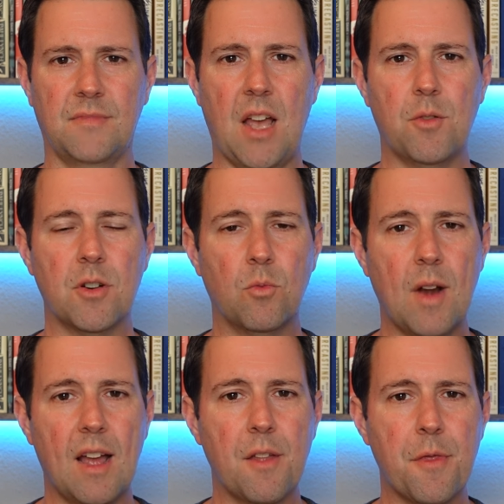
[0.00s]
Now at
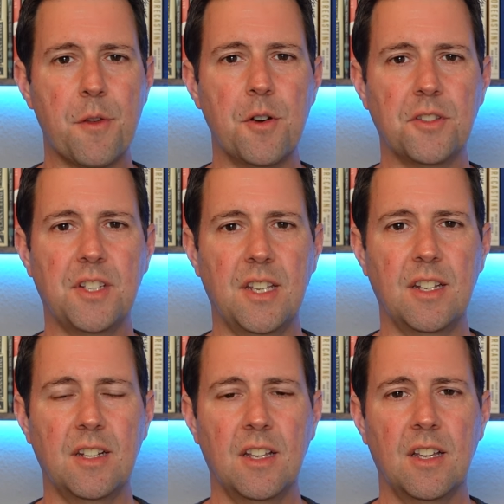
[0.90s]
around
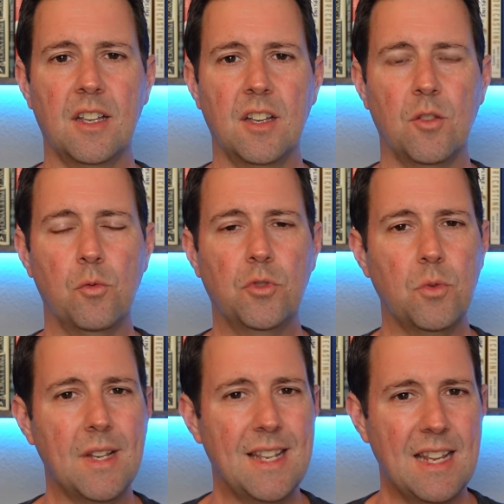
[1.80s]
13.
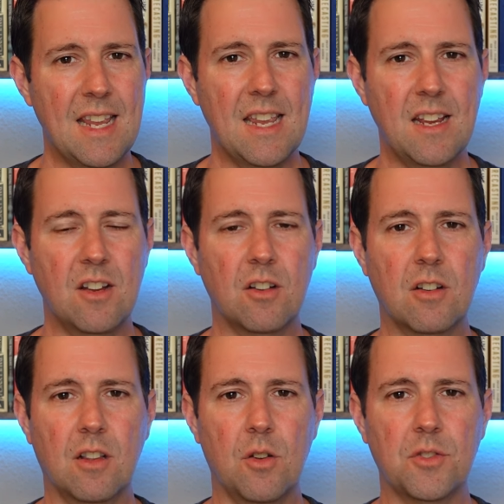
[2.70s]
Do we need a
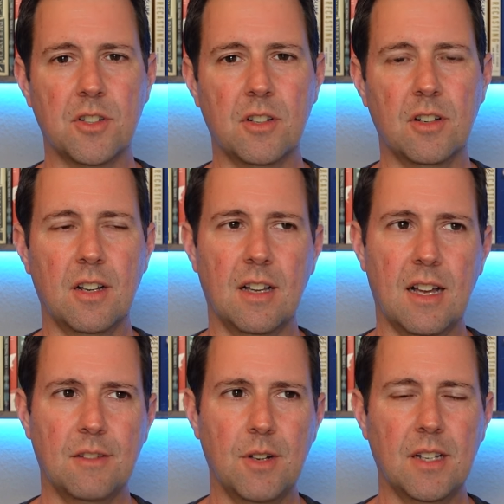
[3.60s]
closer?
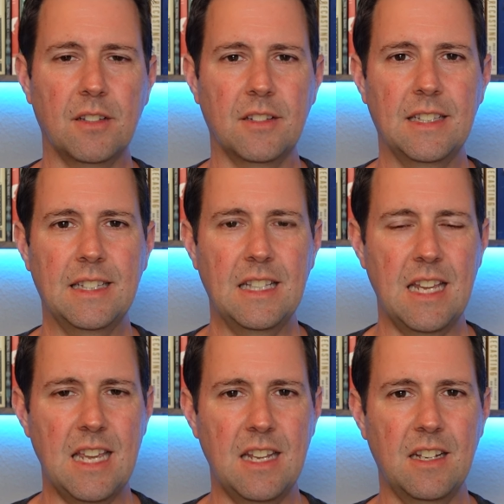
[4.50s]
Well,
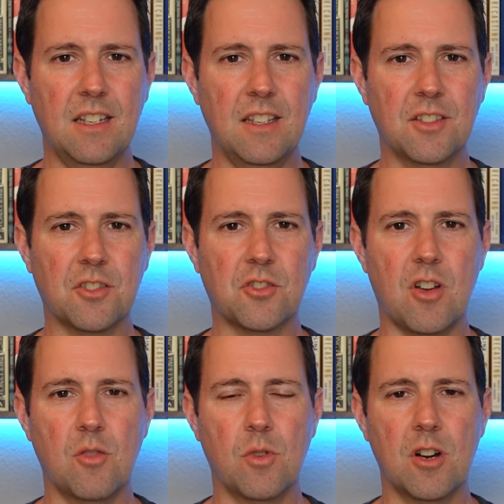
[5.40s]
need is a
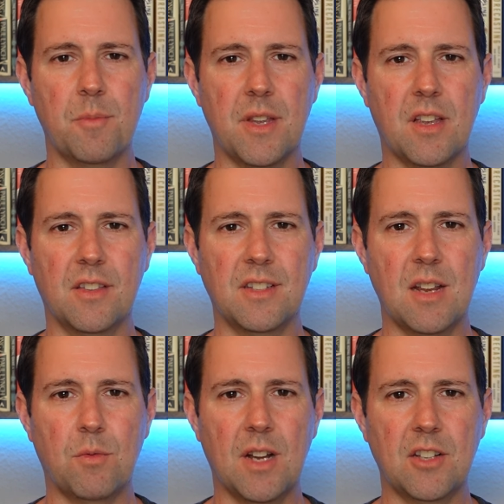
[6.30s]
strong word because,
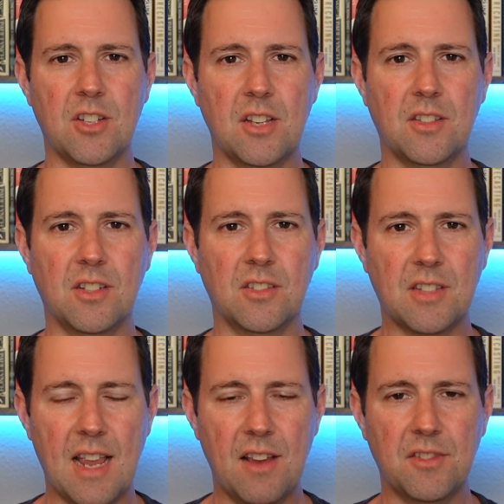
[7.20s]
again, we're not chasing
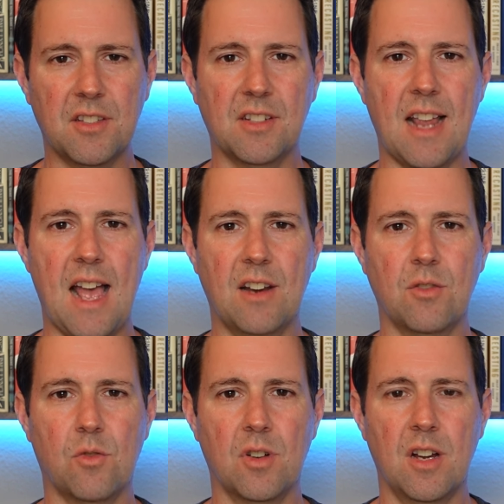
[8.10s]
saves as a
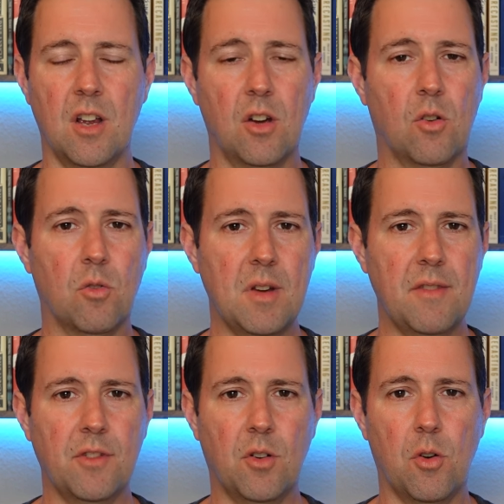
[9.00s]
category or
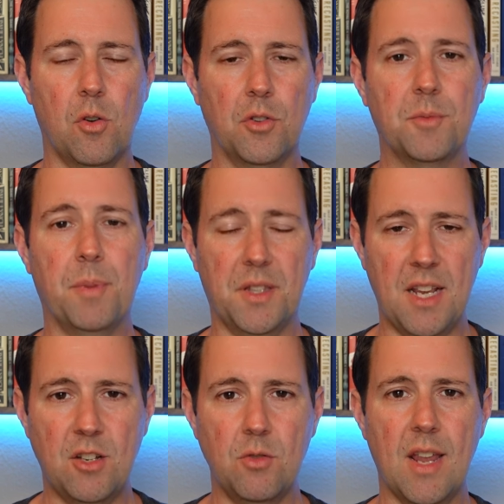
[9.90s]
even holds, but
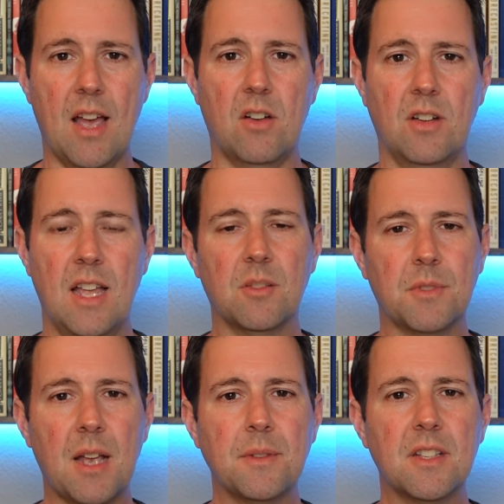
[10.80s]
they do count.
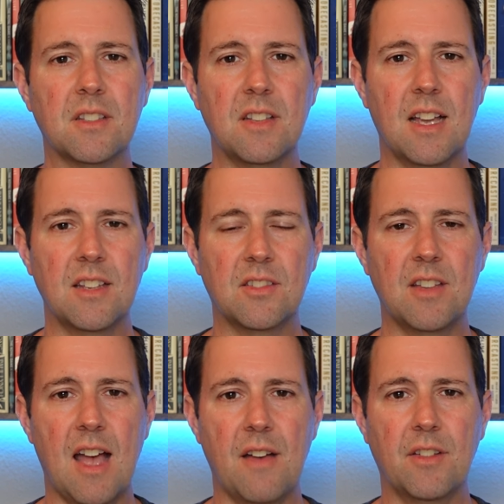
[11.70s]
Sometimes it's nice
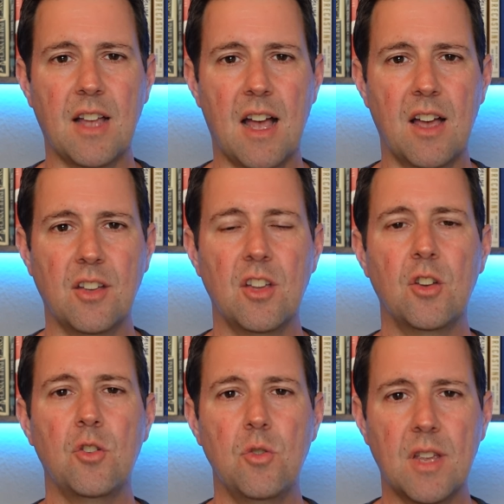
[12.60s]
to have a guy
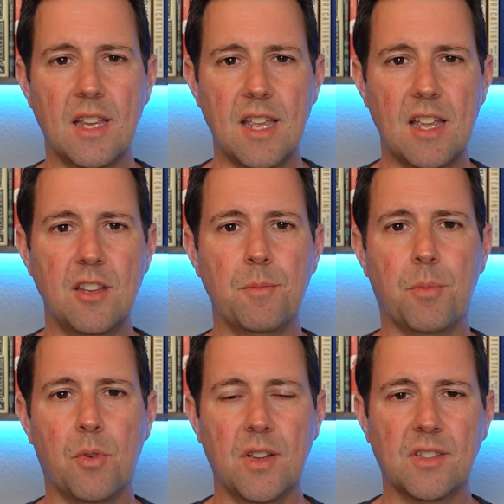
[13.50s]
who can get you
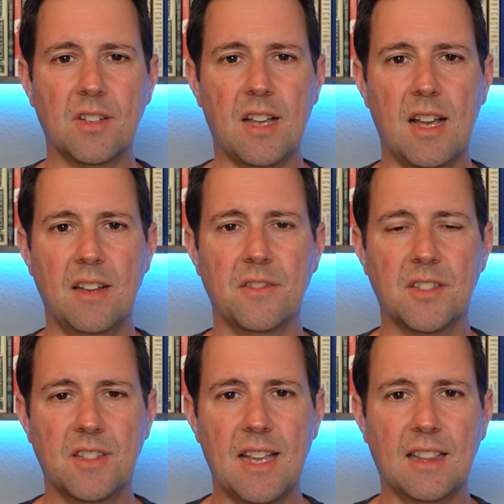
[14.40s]
points kind of
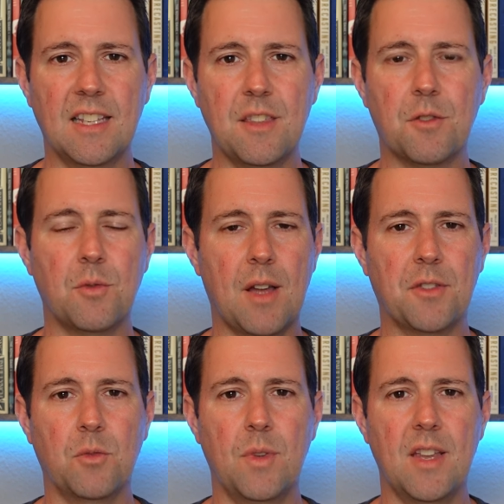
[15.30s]
steadily
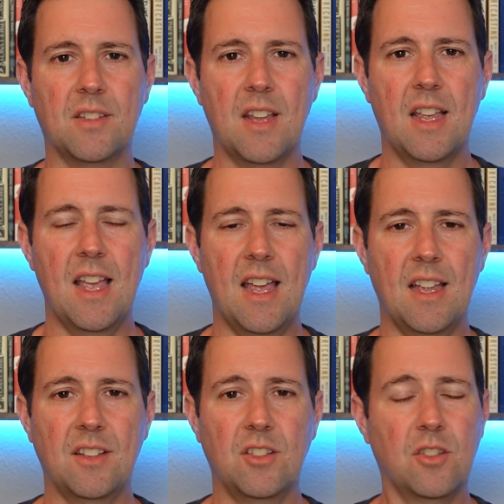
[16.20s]
throughout the weeks,
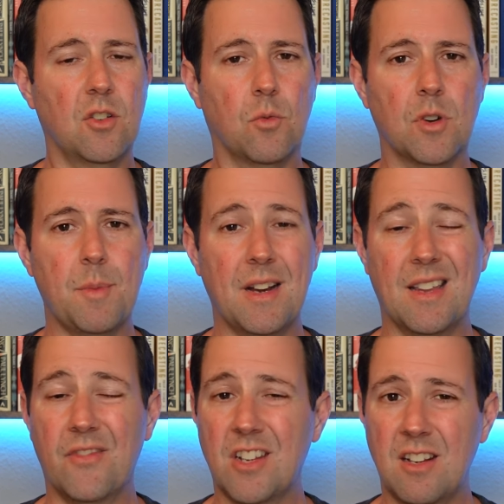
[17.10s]
and you don't worry about him
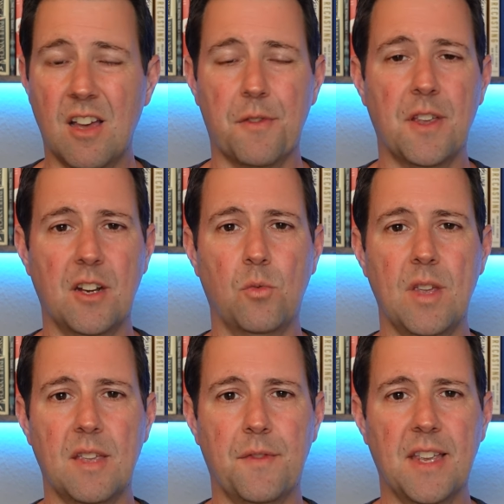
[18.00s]
giving you nothing in a
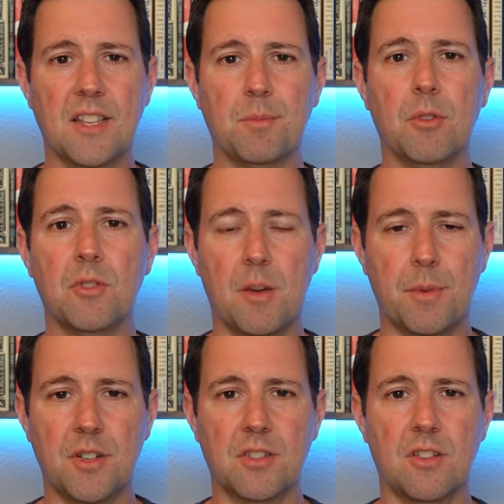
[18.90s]
week if he gets blown
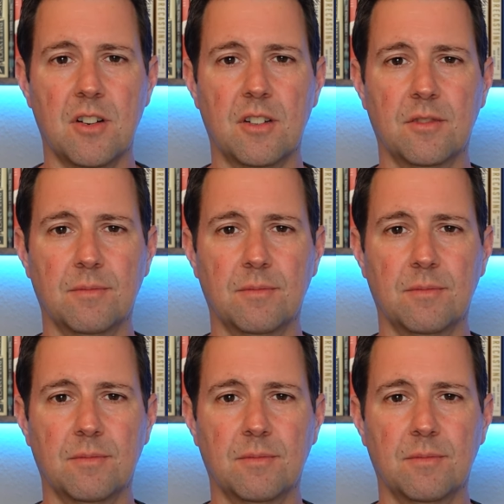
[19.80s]
up in a start.